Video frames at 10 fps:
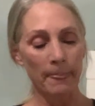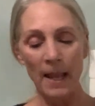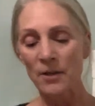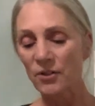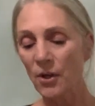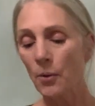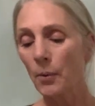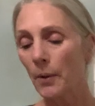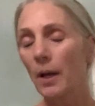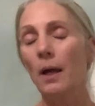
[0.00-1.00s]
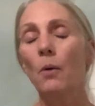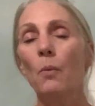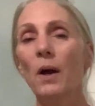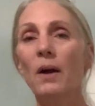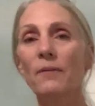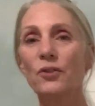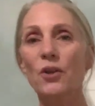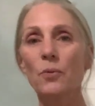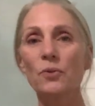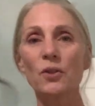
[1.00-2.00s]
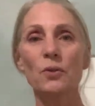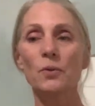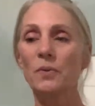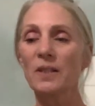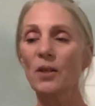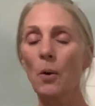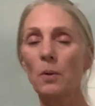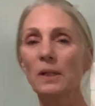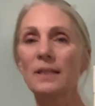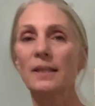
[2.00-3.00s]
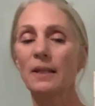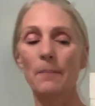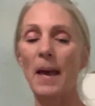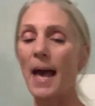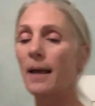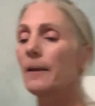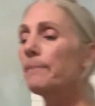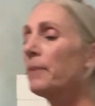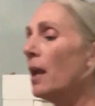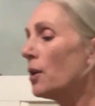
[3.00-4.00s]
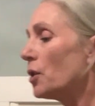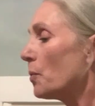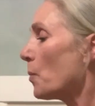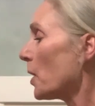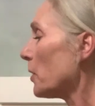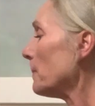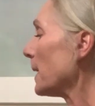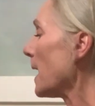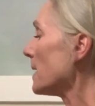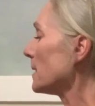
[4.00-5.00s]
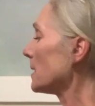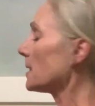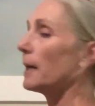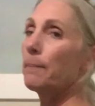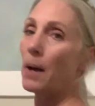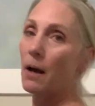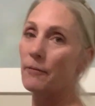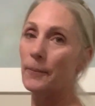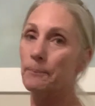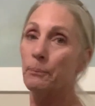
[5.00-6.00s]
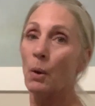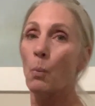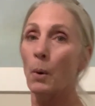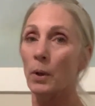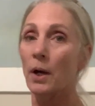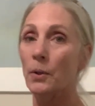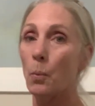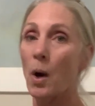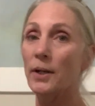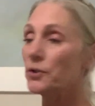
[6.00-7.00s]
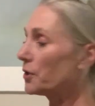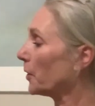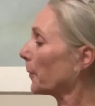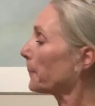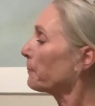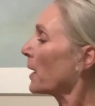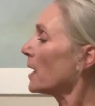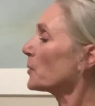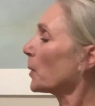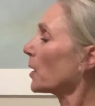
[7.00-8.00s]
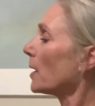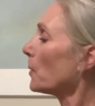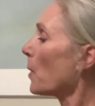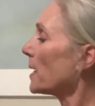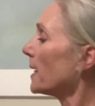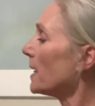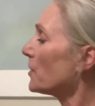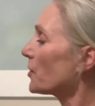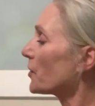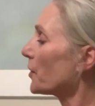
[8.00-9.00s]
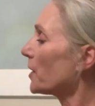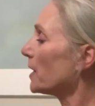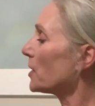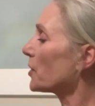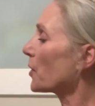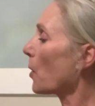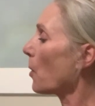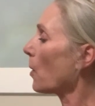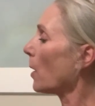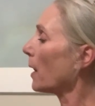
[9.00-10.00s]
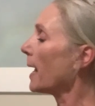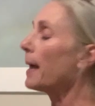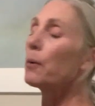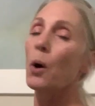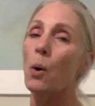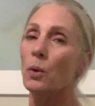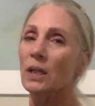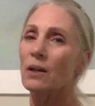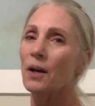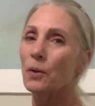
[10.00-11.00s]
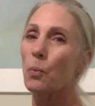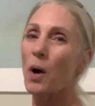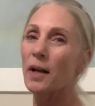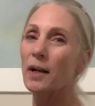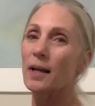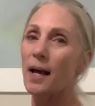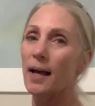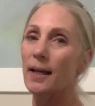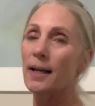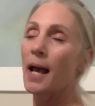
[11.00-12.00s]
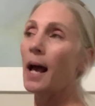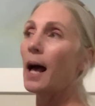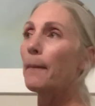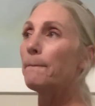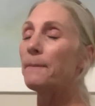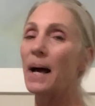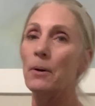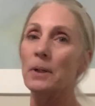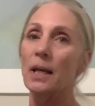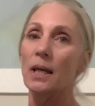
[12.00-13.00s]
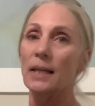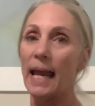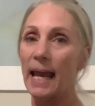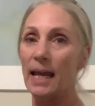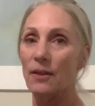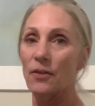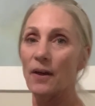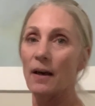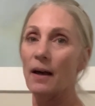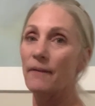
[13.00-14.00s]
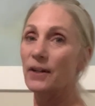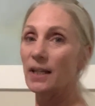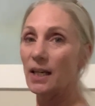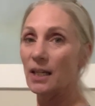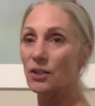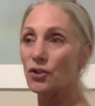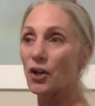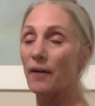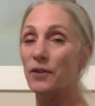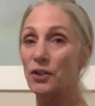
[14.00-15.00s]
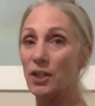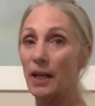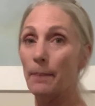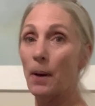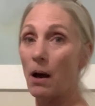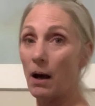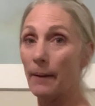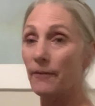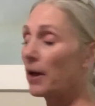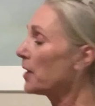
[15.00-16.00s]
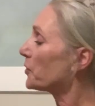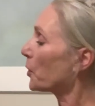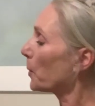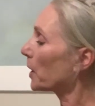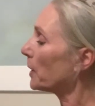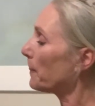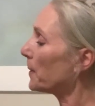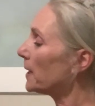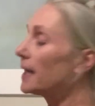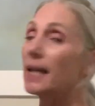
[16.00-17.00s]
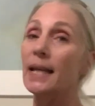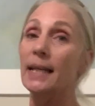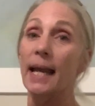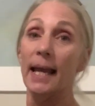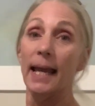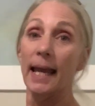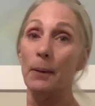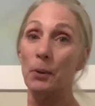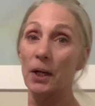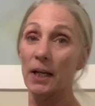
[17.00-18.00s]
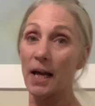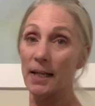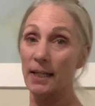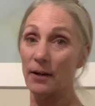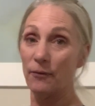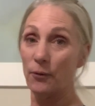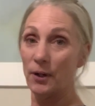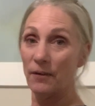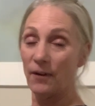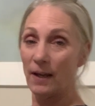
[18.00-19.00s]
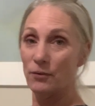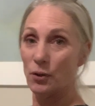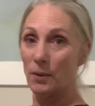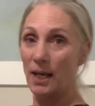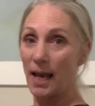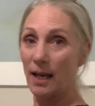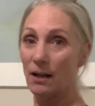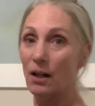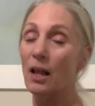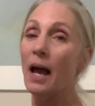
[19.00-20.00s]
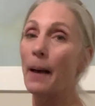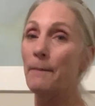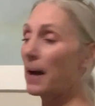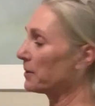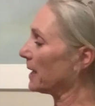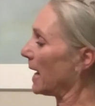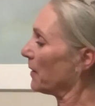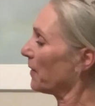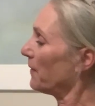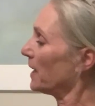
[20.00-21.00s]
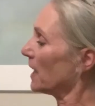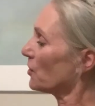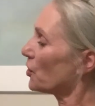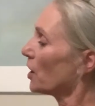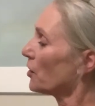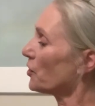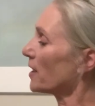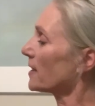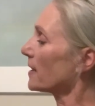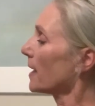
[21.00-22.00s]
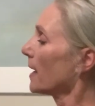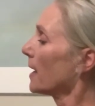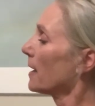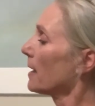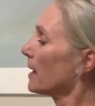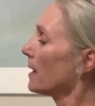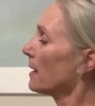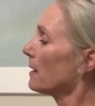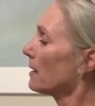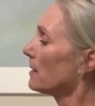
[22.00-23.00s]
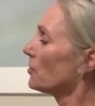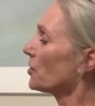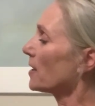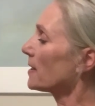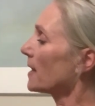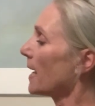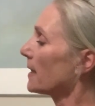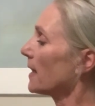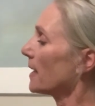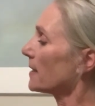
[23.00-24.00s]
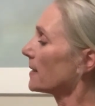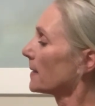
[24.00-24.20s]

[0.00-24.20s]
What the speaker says: So where I've shown you this hole is in the back. We're going to be cutting the tip off. What we're going to want to do is we're going to want to insert it into the hole. We're only going to want to cut about 1/8 of an inch of the tip off. So we're going to put it in and we're going to cut it at a 45-degree angle, about 1/8 of an inch, just like this.